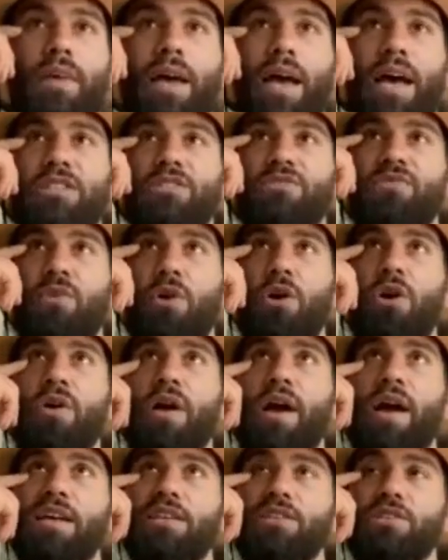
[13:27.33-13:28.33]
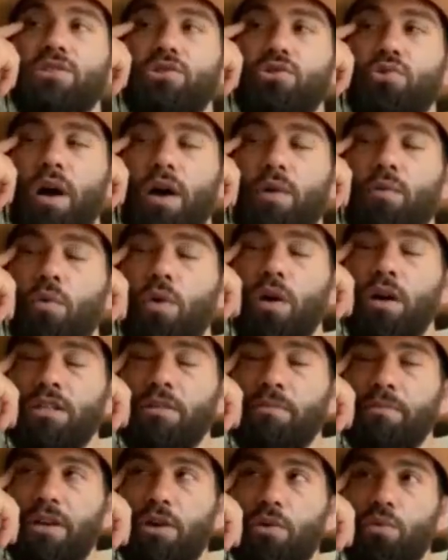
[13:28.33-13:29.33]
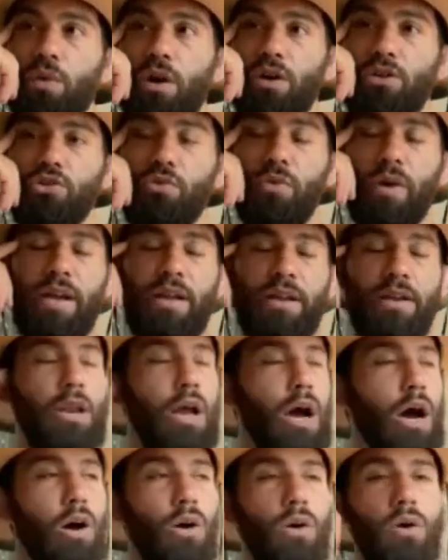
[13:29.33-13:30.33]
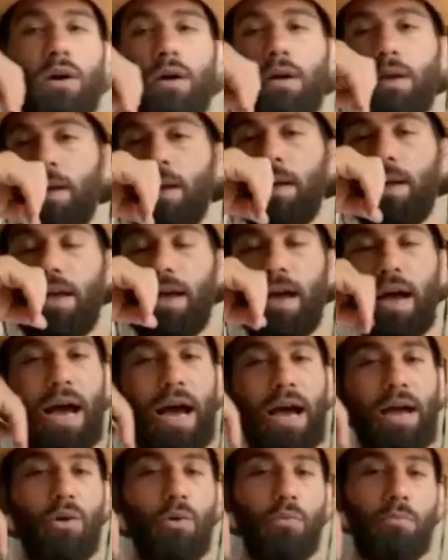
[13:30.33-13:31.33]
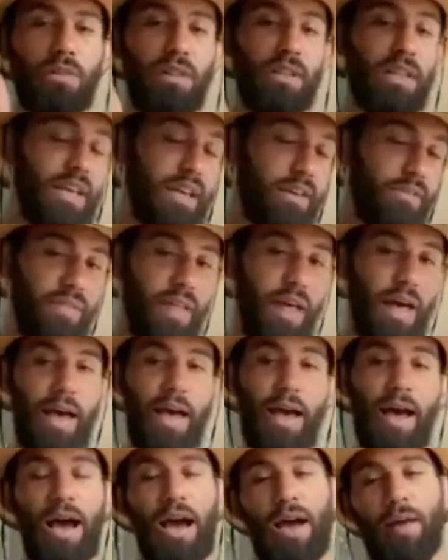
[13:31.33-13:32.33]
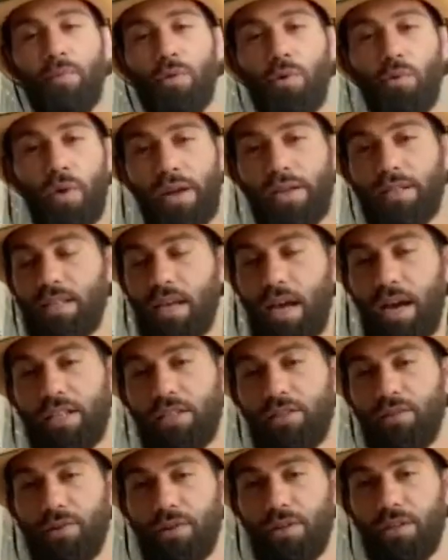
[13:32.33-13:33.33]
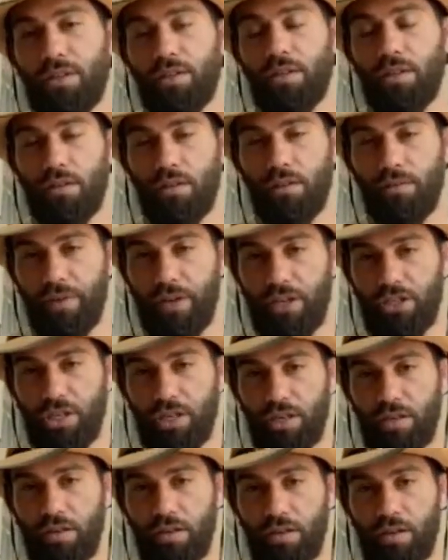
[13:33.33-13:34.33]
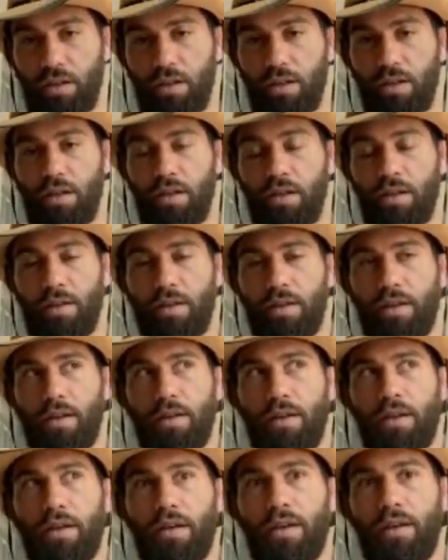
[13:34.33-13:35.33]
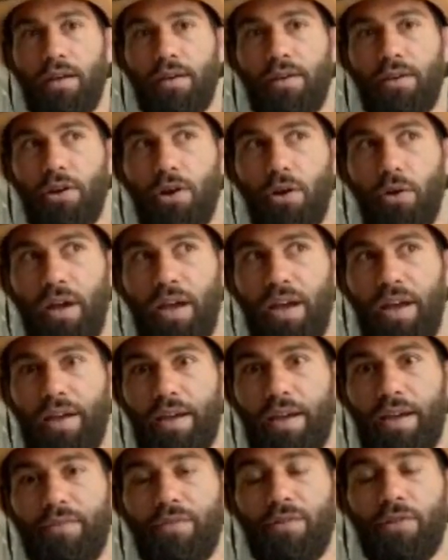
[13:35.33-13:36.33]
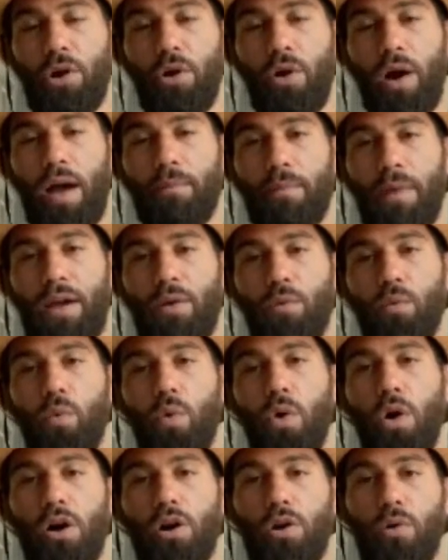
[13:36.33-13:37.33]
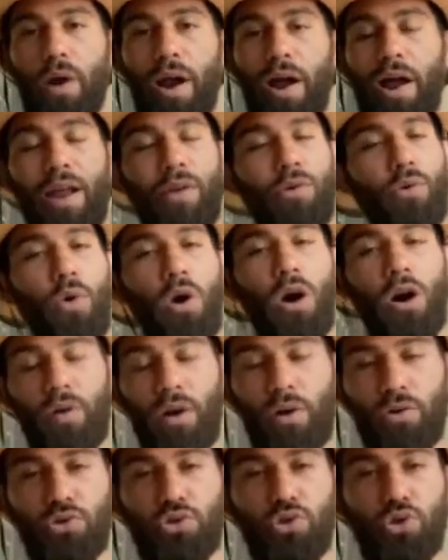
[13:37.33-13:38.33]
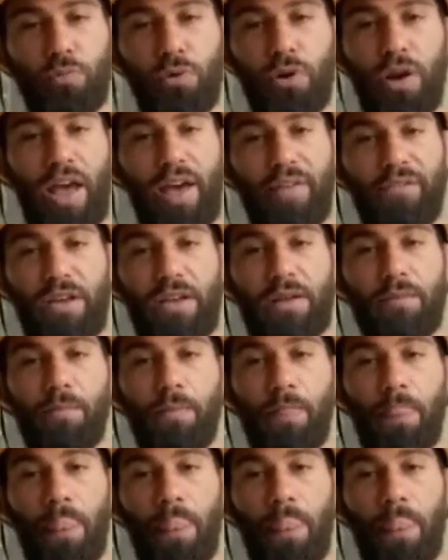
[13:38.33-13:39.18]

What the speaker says: As far as do I want to be a welterweight? No, I don't believe that I'm the right size for the division. Even though I might walk around, I don't walk around super heavy,